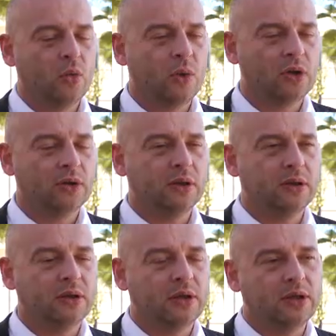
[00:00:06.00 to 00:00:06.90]
Well,
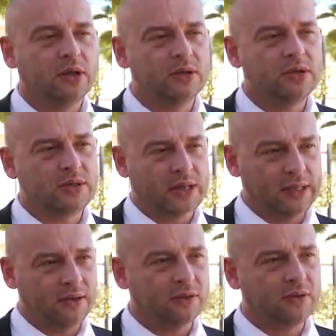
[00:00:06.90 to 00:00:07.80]
it, it, can
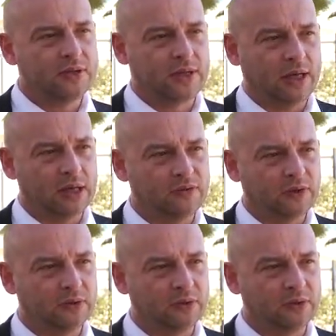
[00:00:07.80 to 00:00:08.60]
stain the saliva,